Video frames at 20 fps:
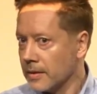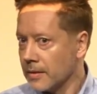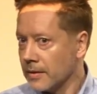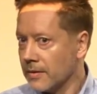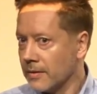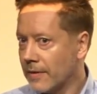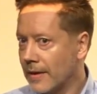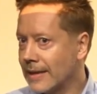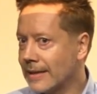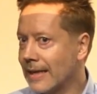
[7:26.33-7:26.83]

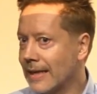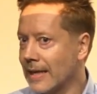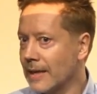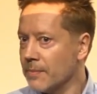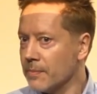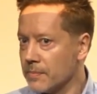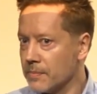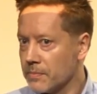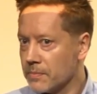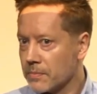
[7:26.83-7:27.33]
Finally,
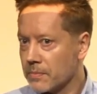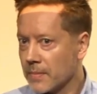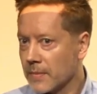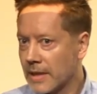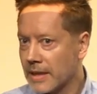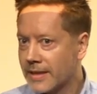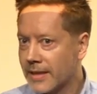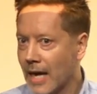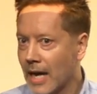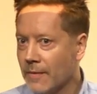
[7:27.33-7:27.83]
the
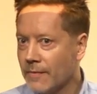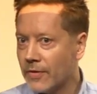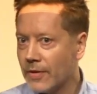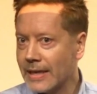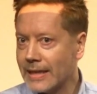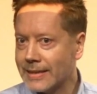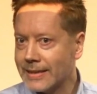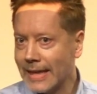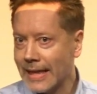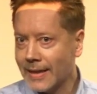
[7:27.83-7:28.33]
time for
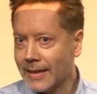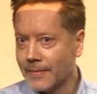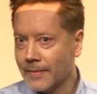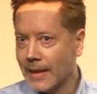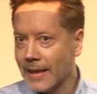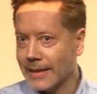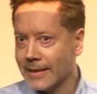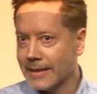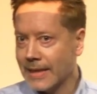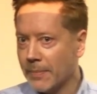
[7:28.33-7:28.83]

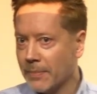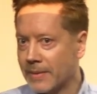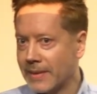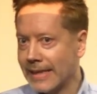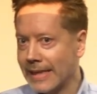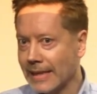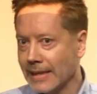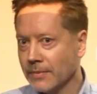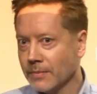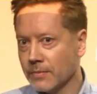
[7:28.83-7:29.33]

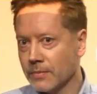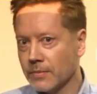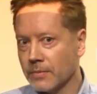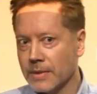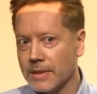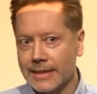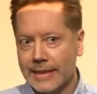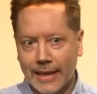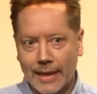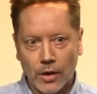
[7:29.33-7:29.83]
accepting
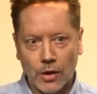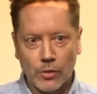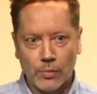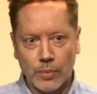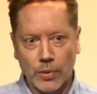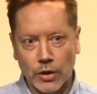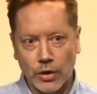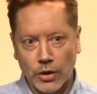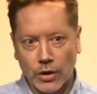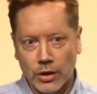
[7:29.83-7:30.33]

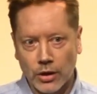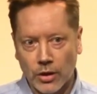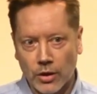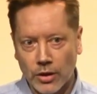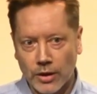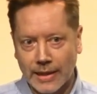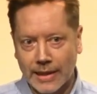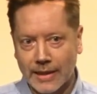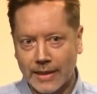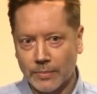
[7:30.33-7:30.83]

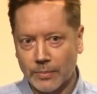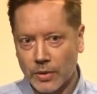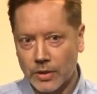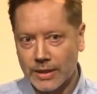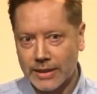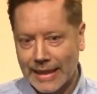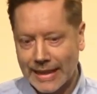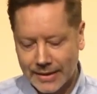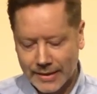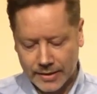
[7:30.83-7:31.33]

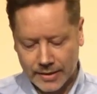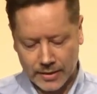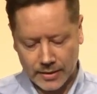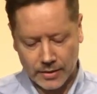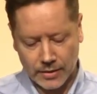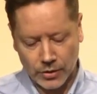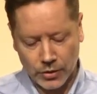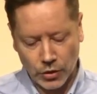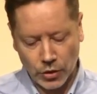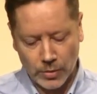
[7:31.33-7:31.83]
0.13%
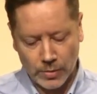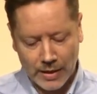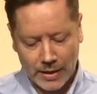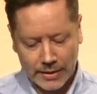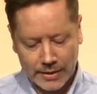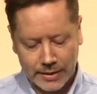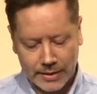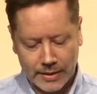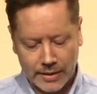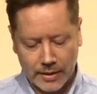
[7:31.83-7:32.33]

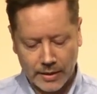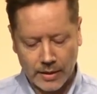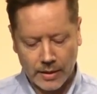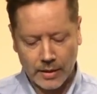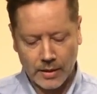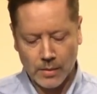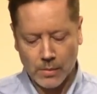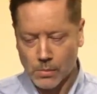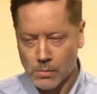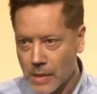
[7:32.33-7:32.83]
renewables
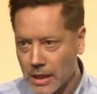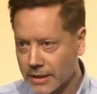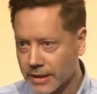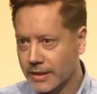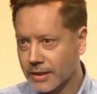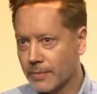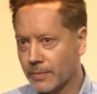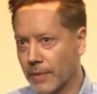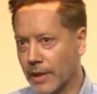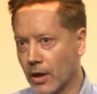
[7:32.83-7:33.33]

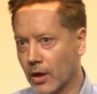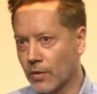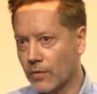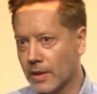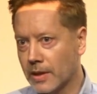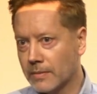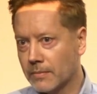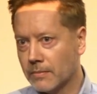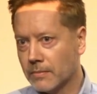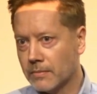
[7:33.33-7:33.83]
must be over.
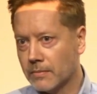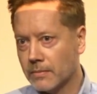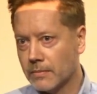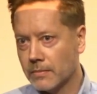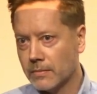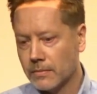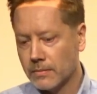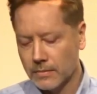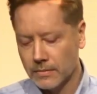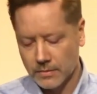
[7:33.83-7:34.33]

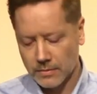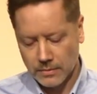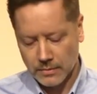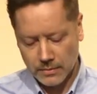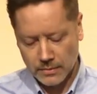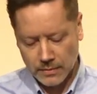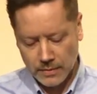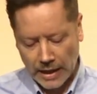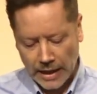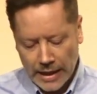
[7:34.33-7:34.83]

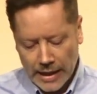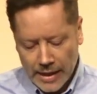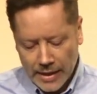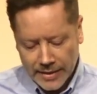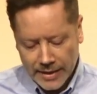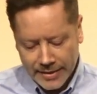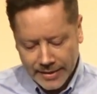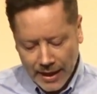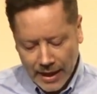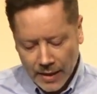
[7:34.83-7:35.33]
The
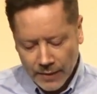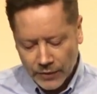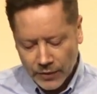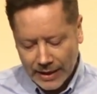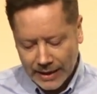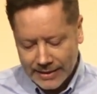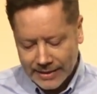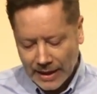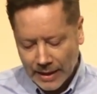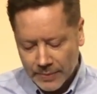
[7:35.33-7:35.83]
time for
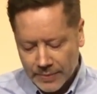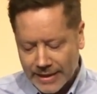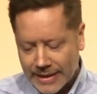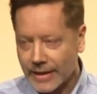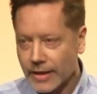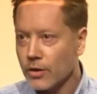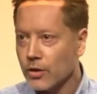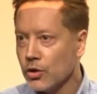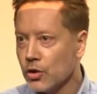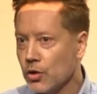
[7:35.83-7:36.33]
accepting
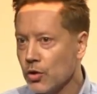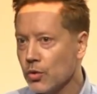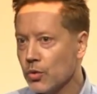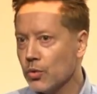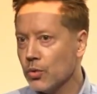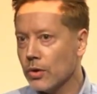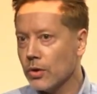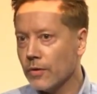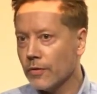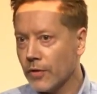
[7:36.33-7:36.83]
new
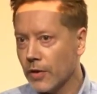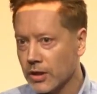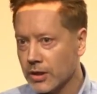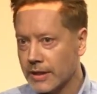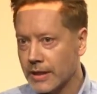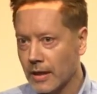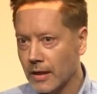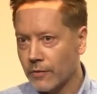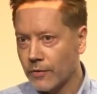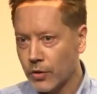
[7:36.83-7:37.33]

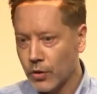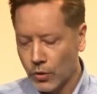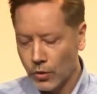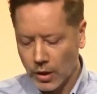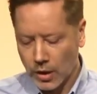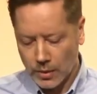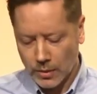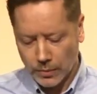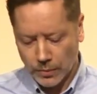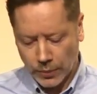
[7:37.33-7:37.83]
fossil fuel
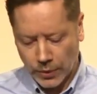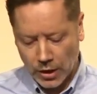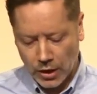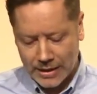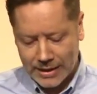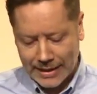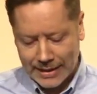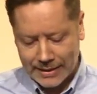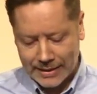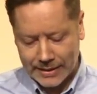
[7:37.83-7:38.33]

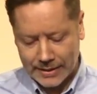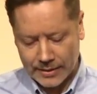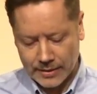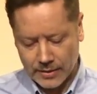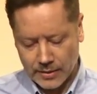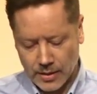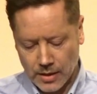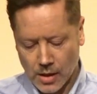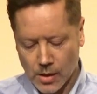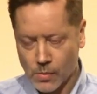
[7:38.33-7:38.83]
projects
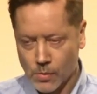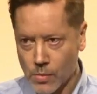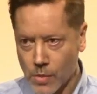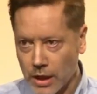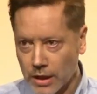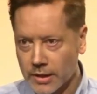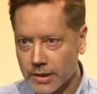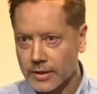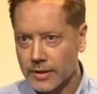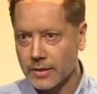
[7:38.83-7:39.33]

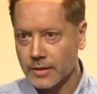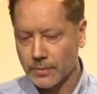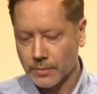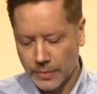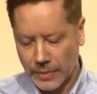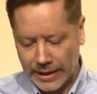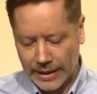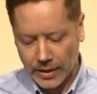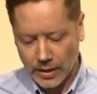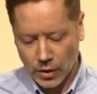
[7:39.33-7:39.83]
must
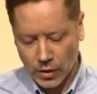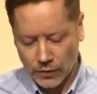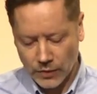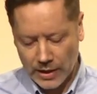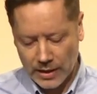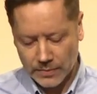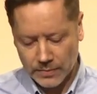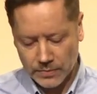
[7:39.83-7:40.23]
be over.